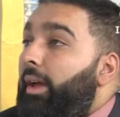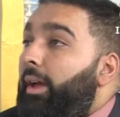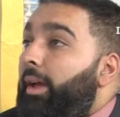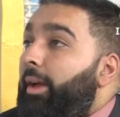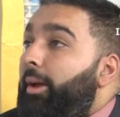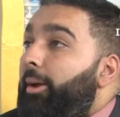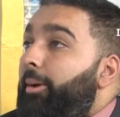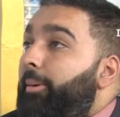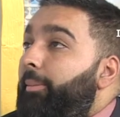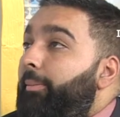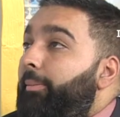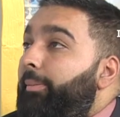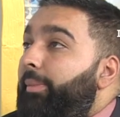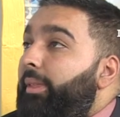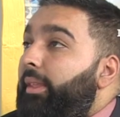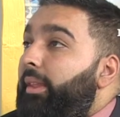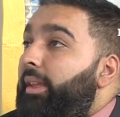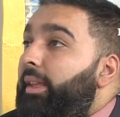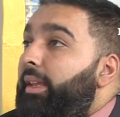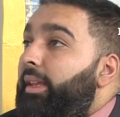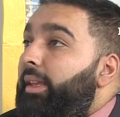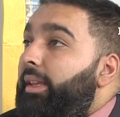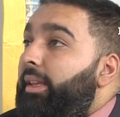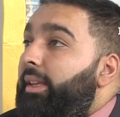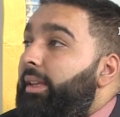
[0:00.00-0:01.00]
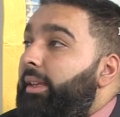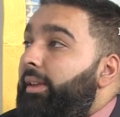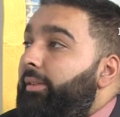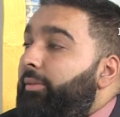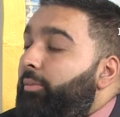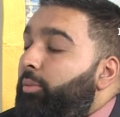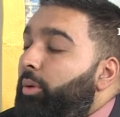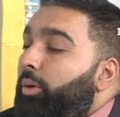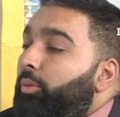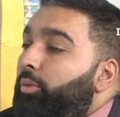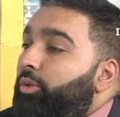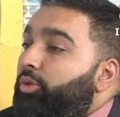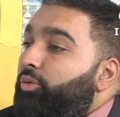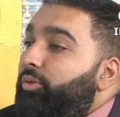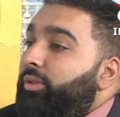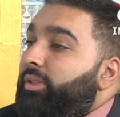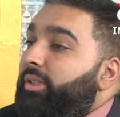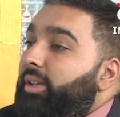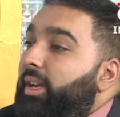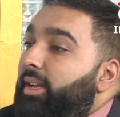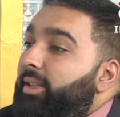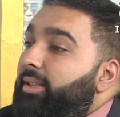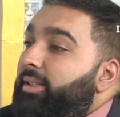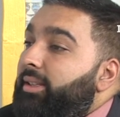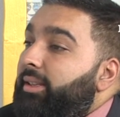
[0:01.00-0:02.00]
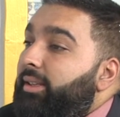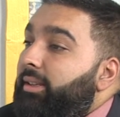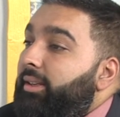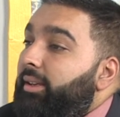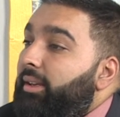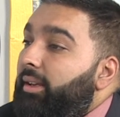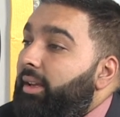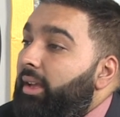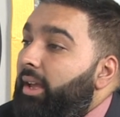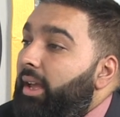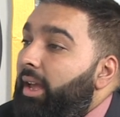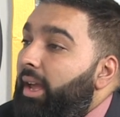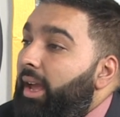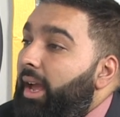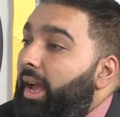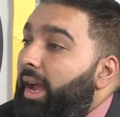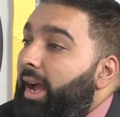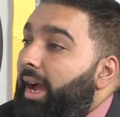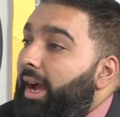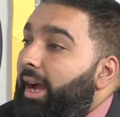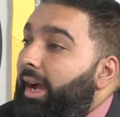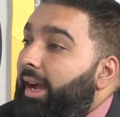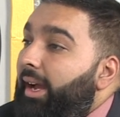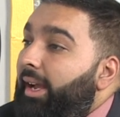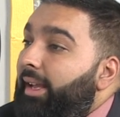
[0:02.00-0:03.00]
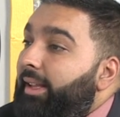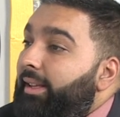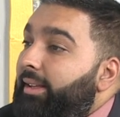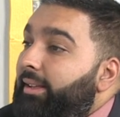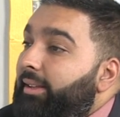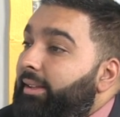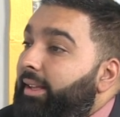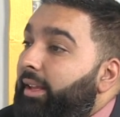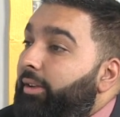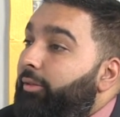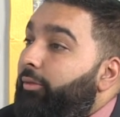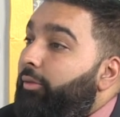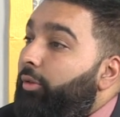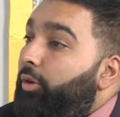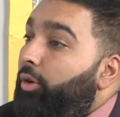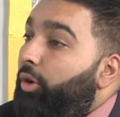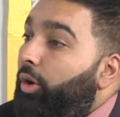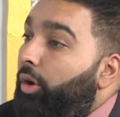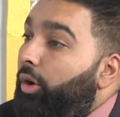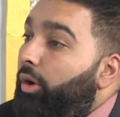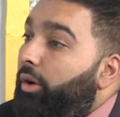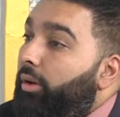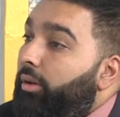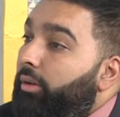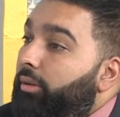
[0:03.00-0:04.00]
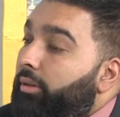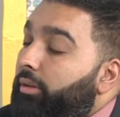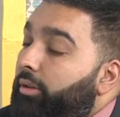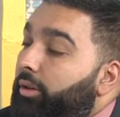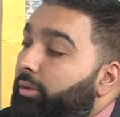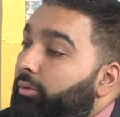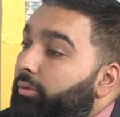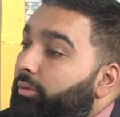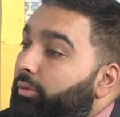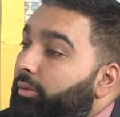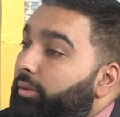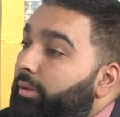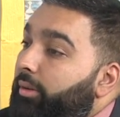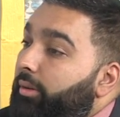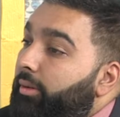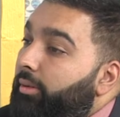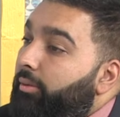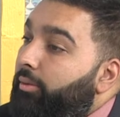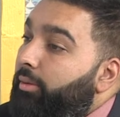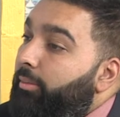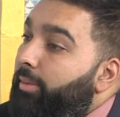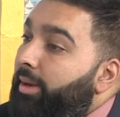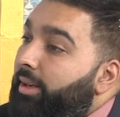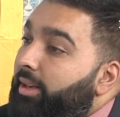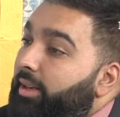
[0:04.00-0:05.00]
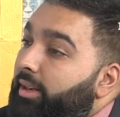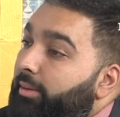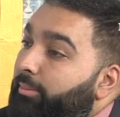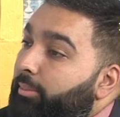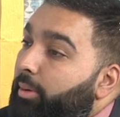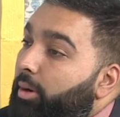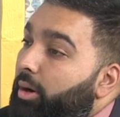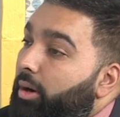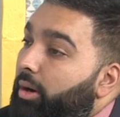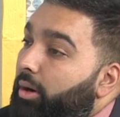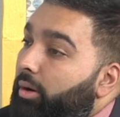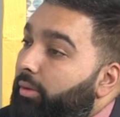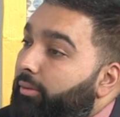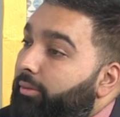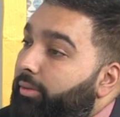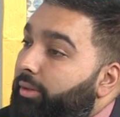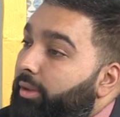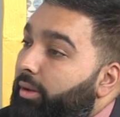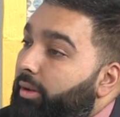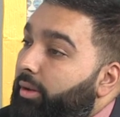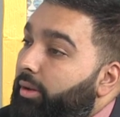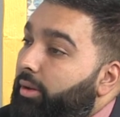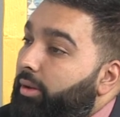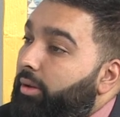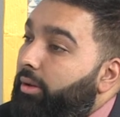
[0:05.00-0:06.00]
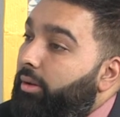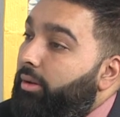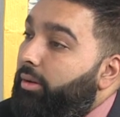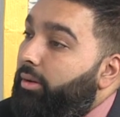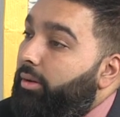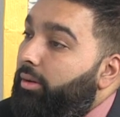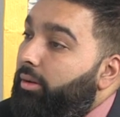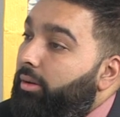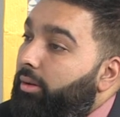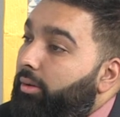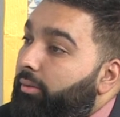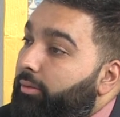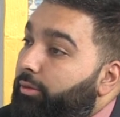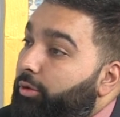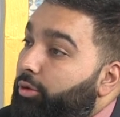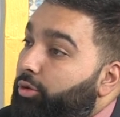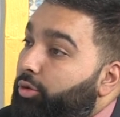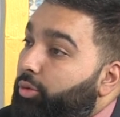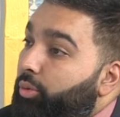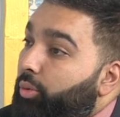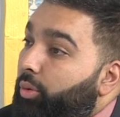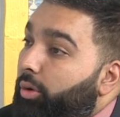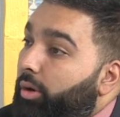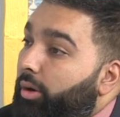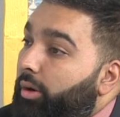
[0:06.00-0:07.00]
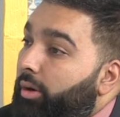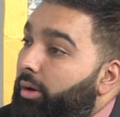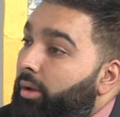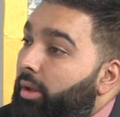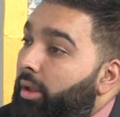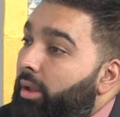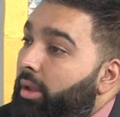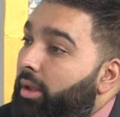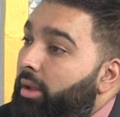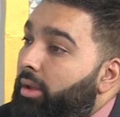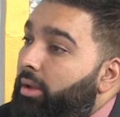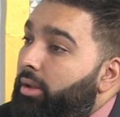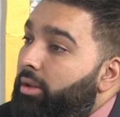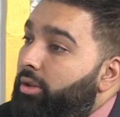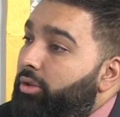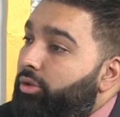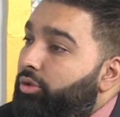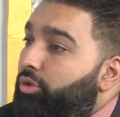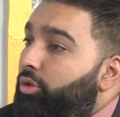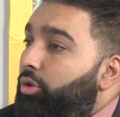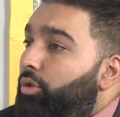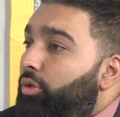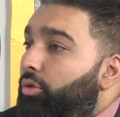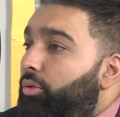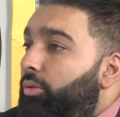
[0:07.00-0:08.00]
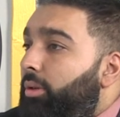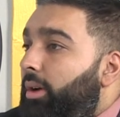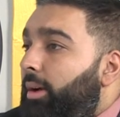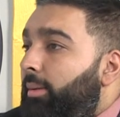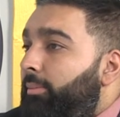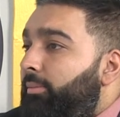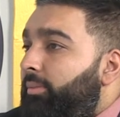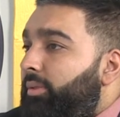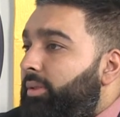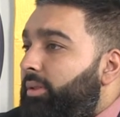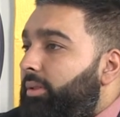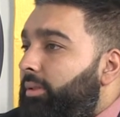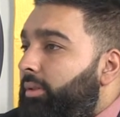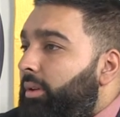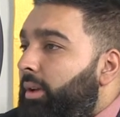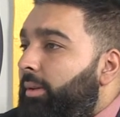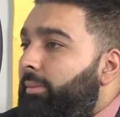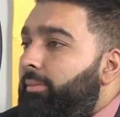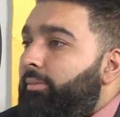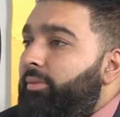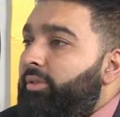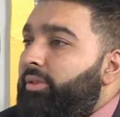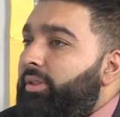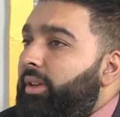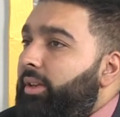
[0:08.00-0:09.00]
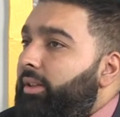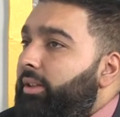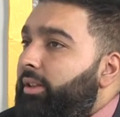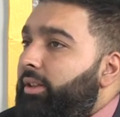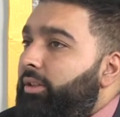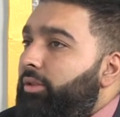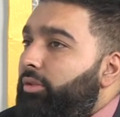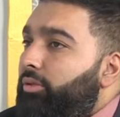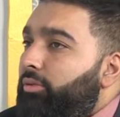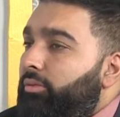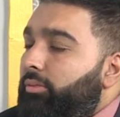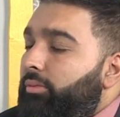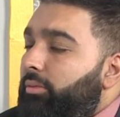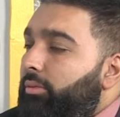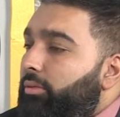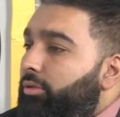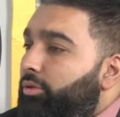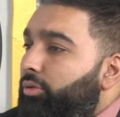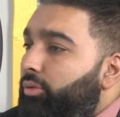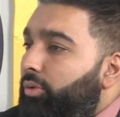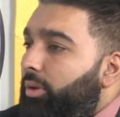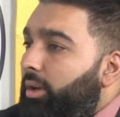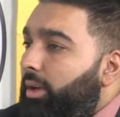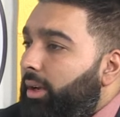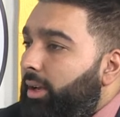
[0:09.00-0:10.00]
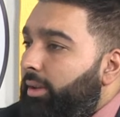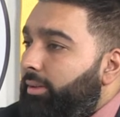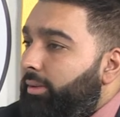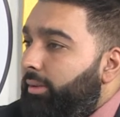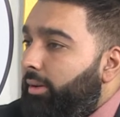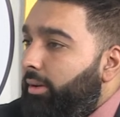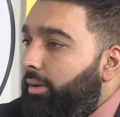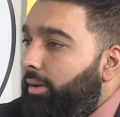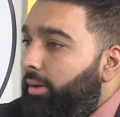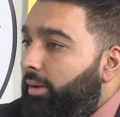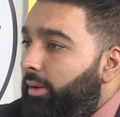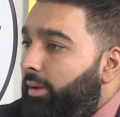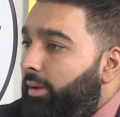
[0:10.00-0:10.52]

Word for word: um, he, if one was reciting, and they forgot the the remaining part of the of the surah? So I'm I'm reciting Surah Qadr.